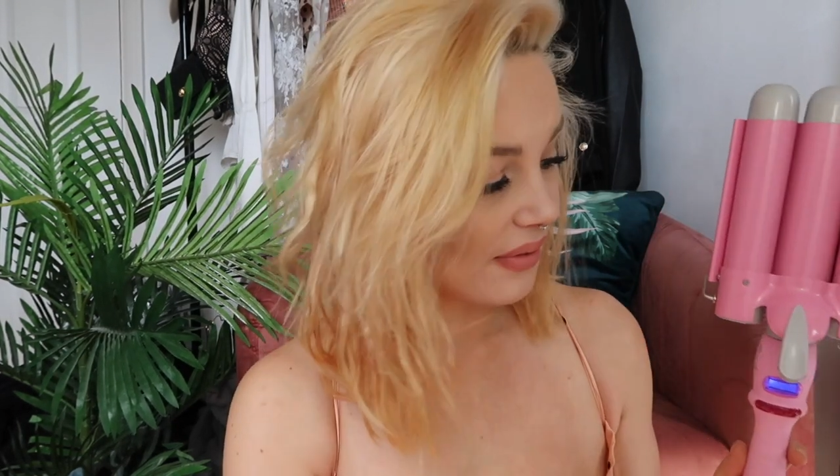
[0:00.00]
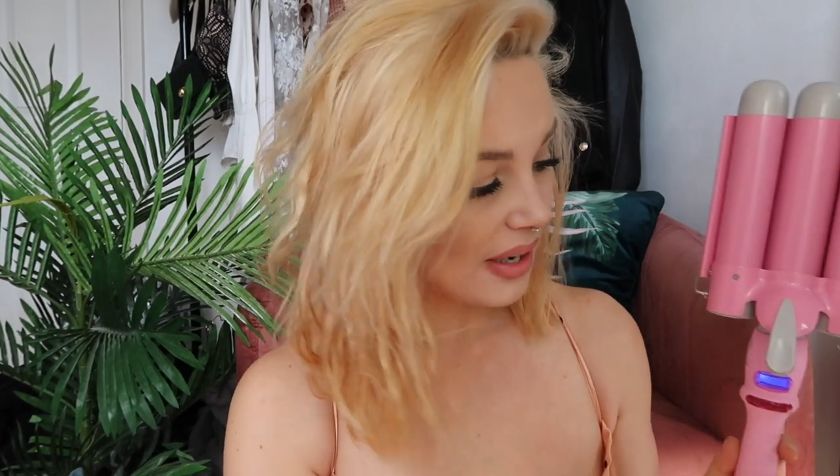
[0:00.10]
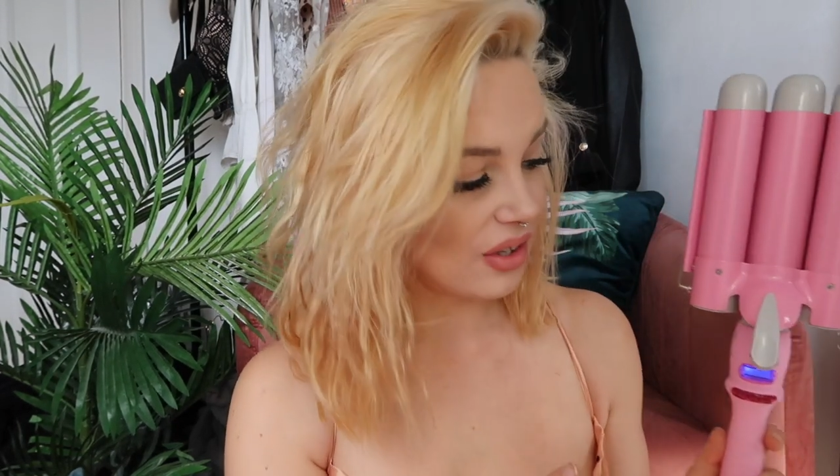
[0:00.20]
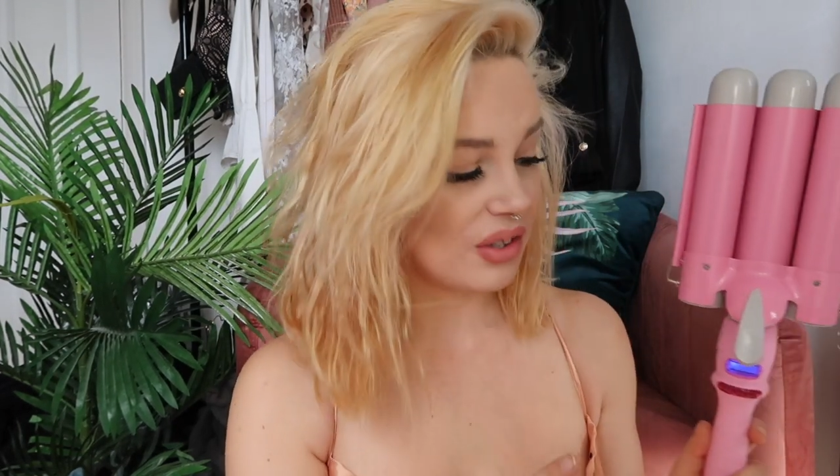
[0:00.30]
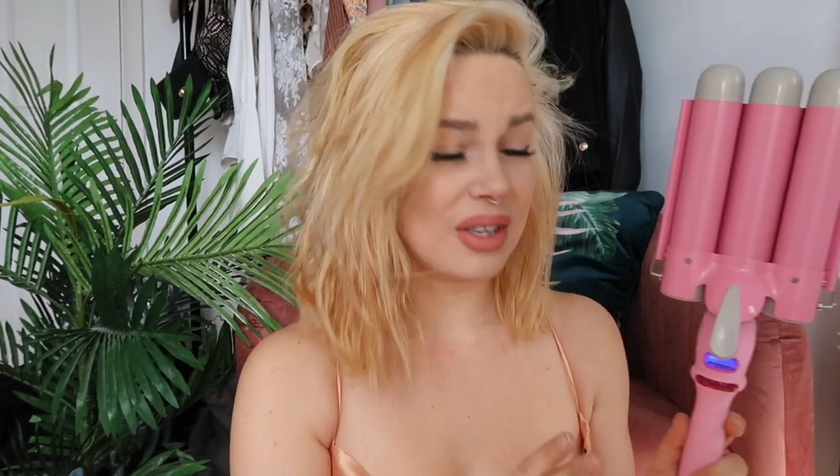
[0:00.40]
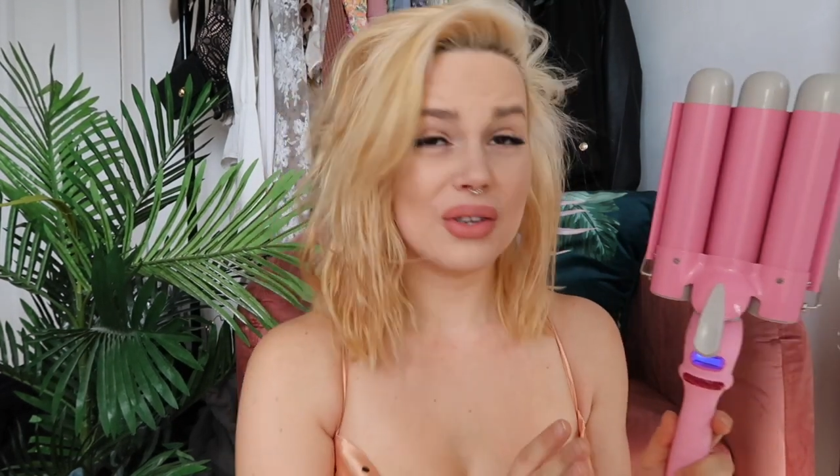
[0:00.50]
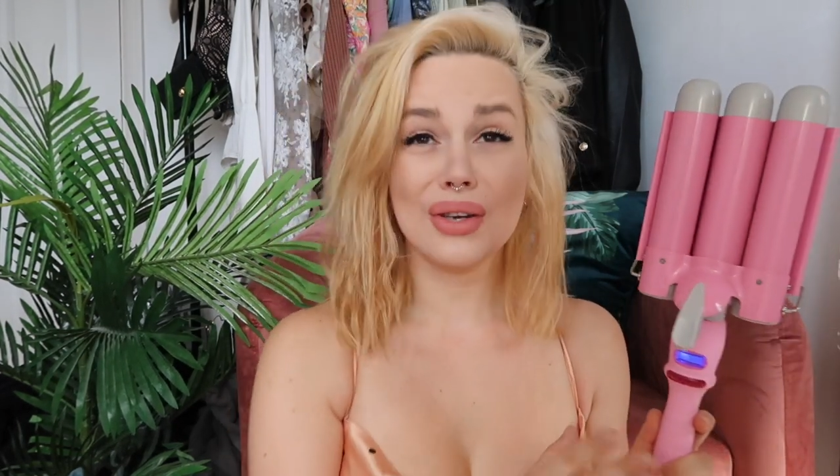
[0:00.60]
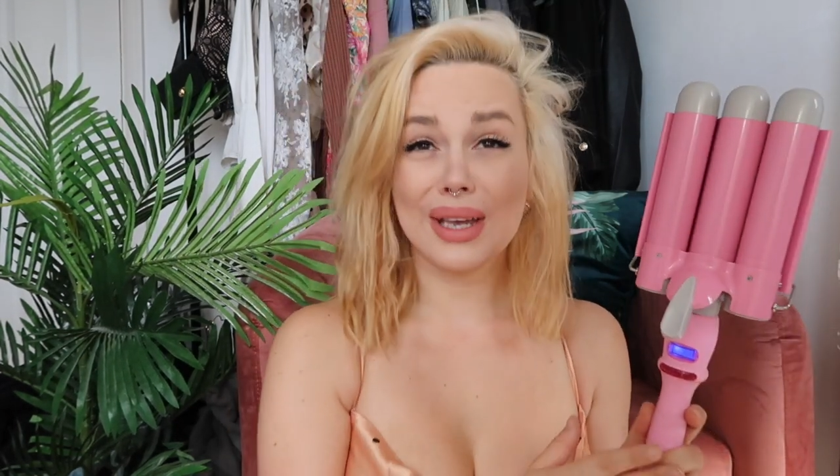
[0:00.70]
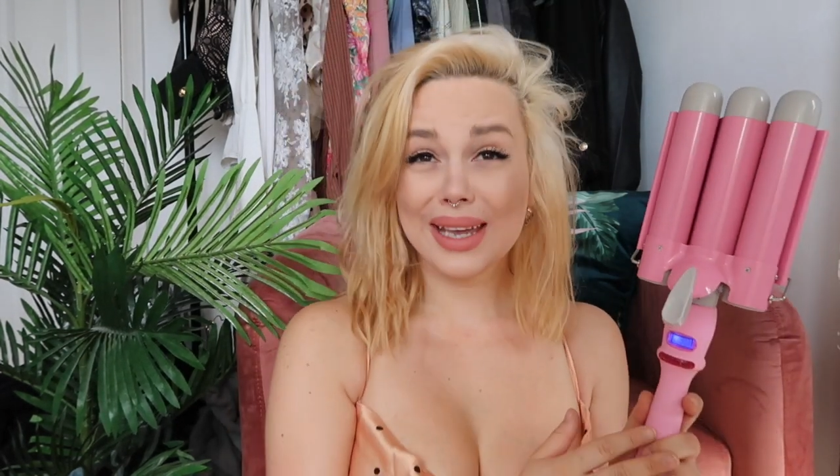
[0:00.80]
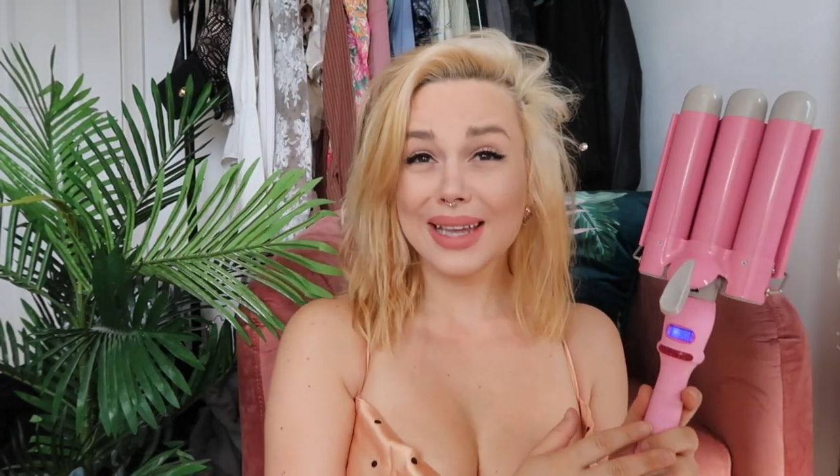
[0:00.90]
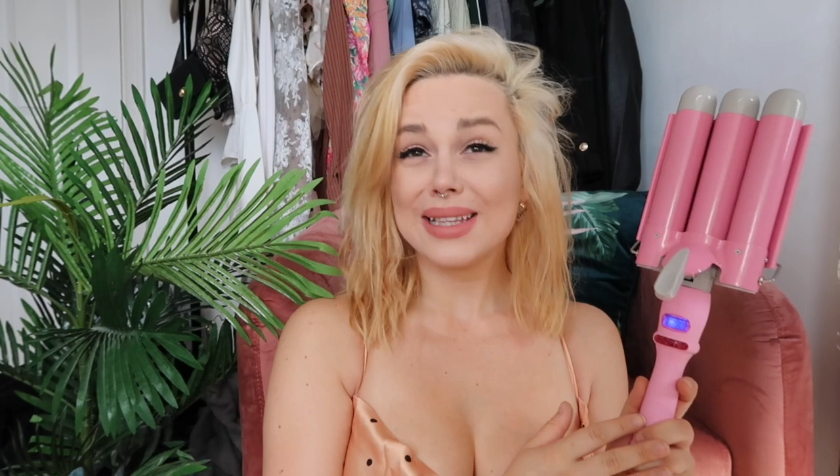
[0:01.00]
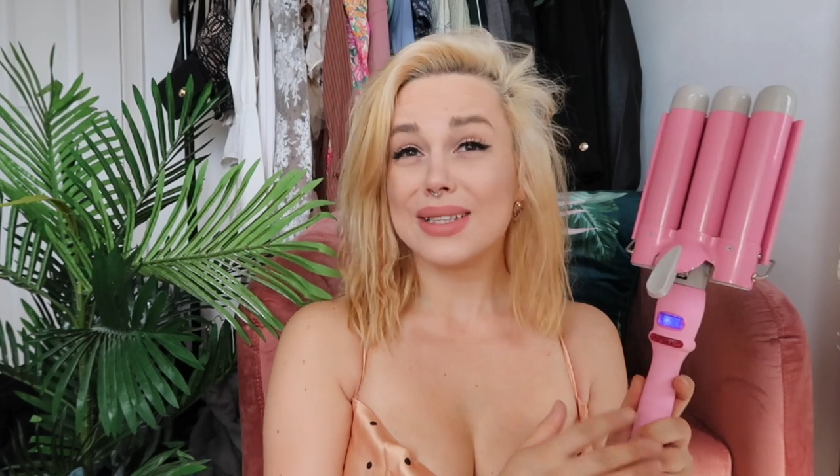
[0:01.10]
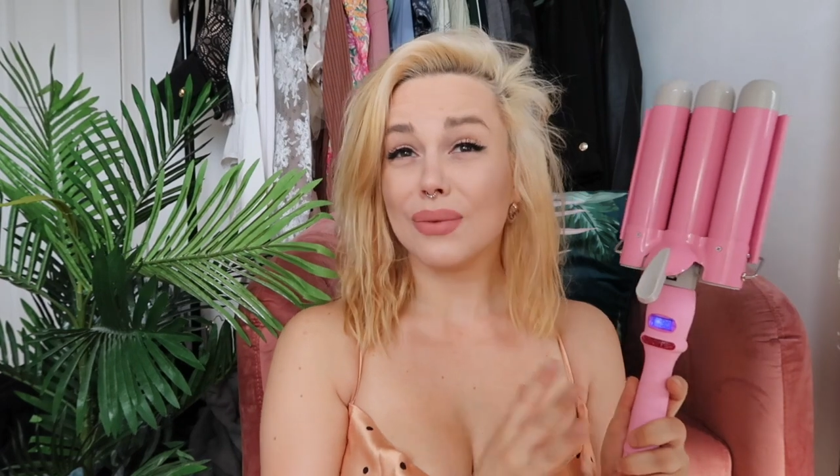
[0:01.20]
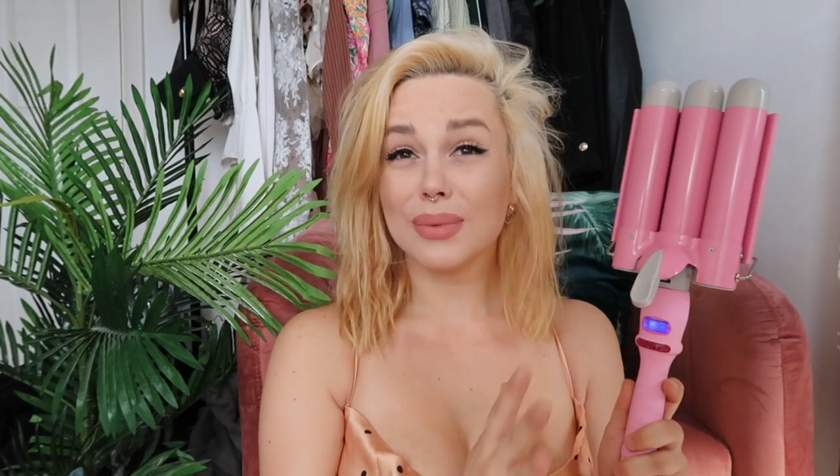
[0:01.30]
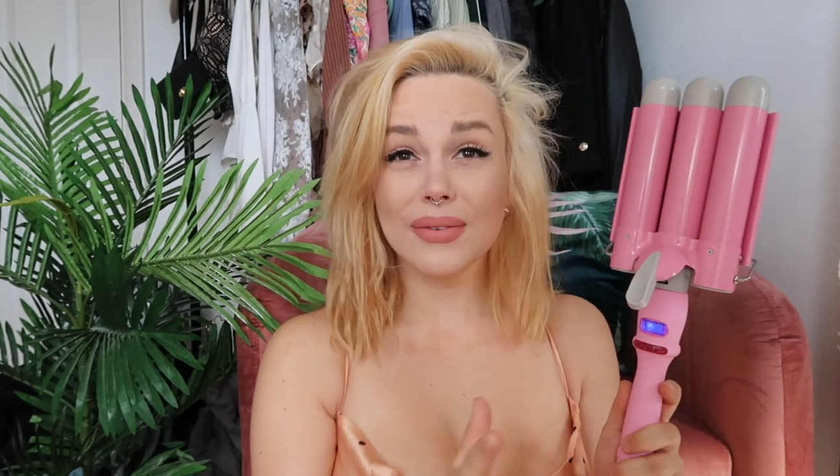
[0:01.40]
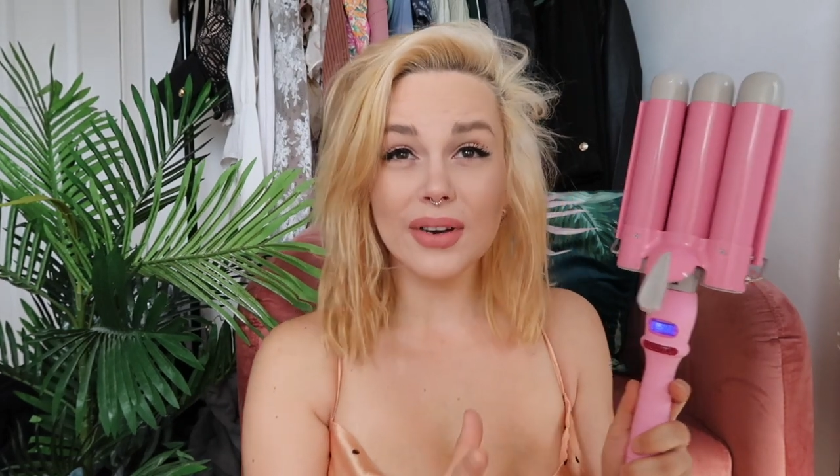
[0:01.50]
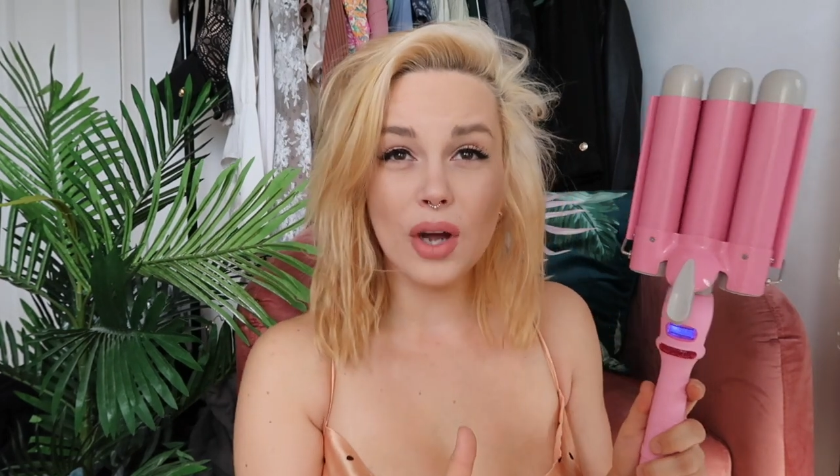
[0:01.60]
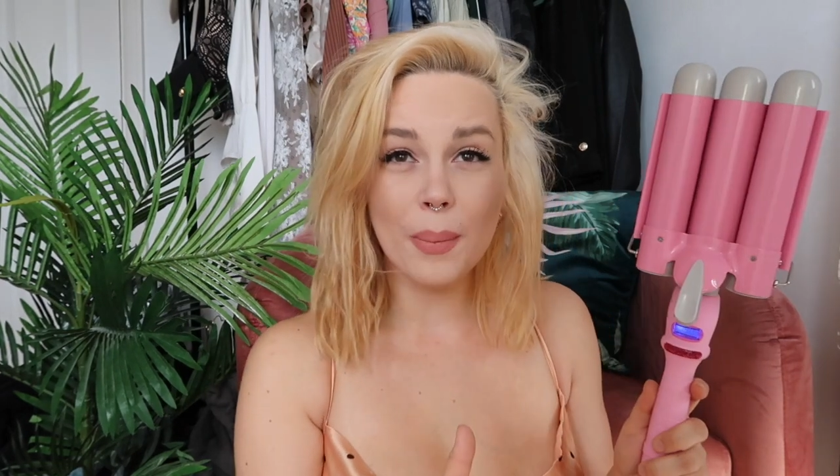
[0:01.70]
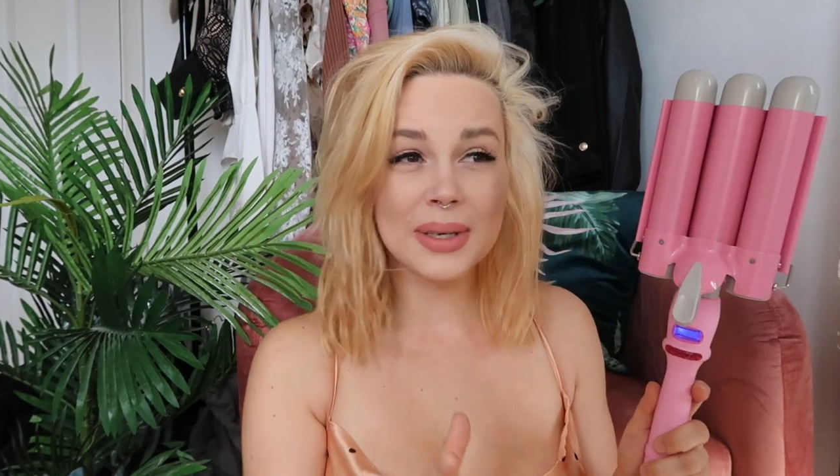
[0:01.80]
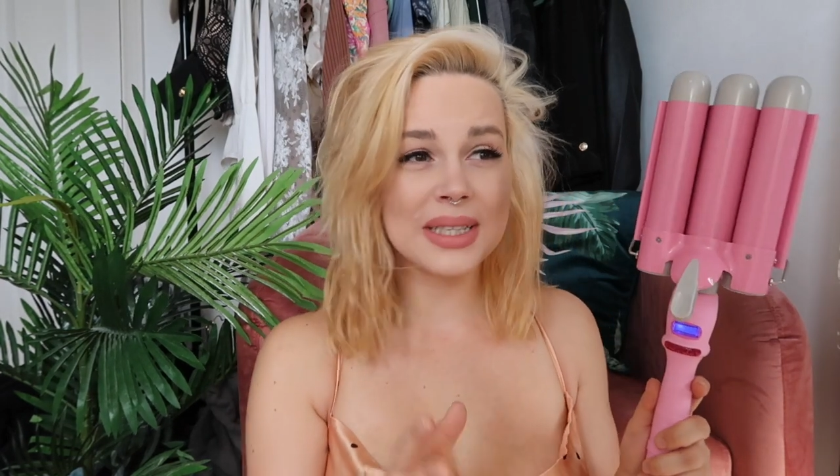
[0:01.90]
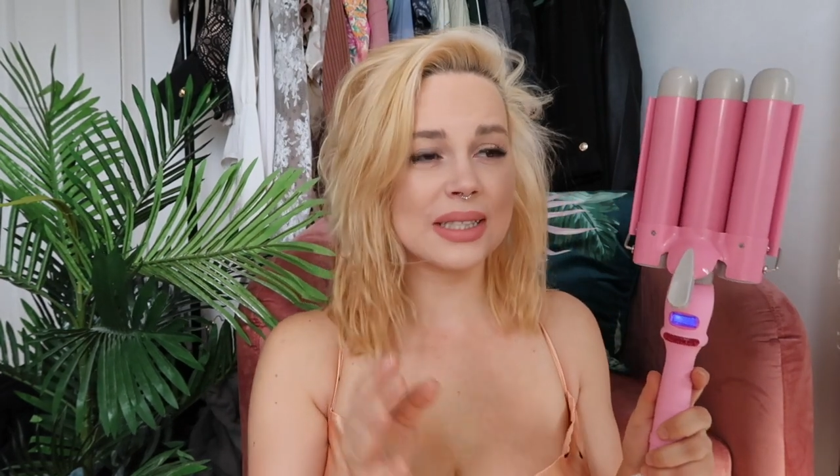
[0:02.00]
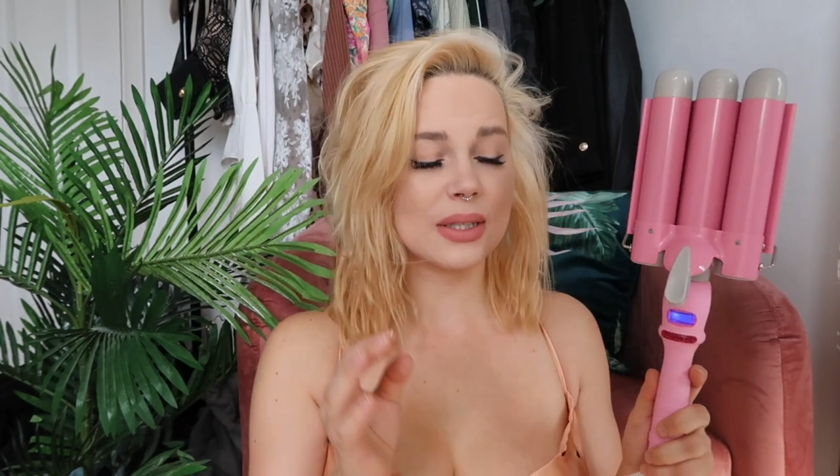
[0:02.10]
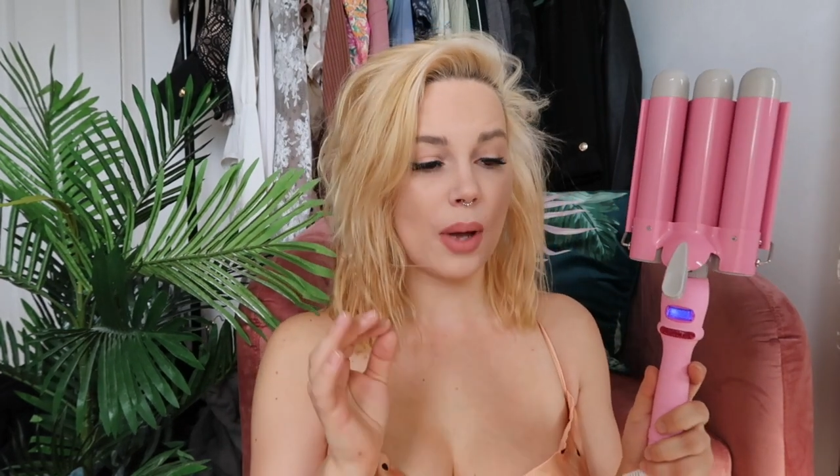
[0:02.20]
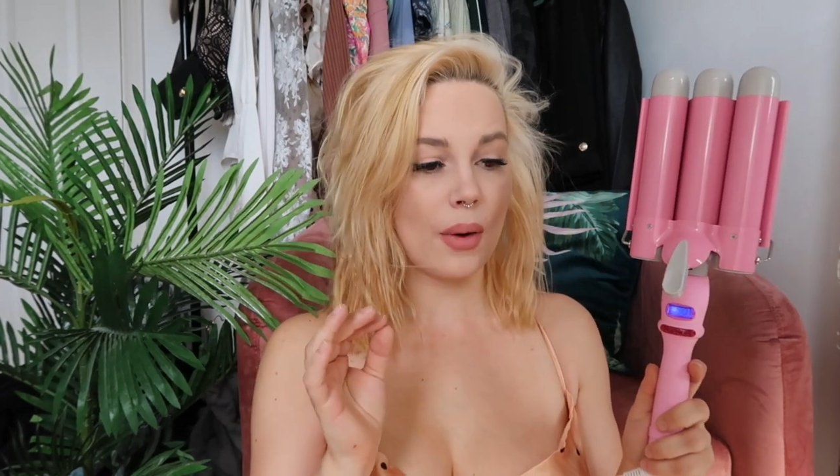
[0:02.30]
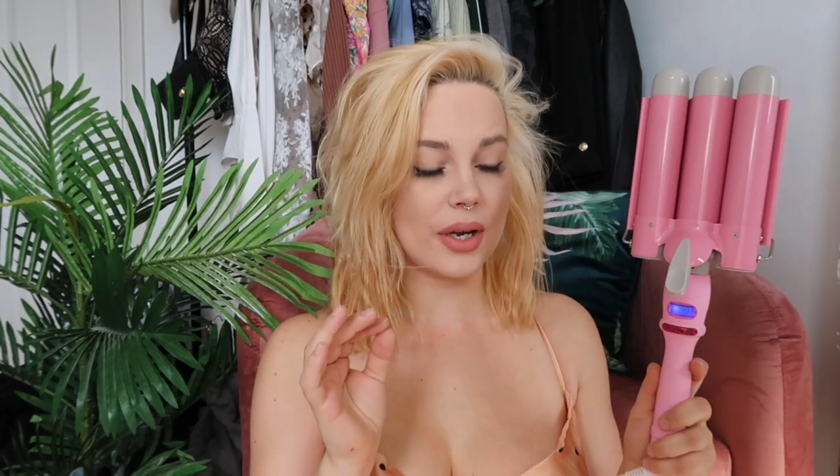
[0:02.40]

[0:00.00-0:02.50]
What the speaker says: I know that you can get these from different companies as well.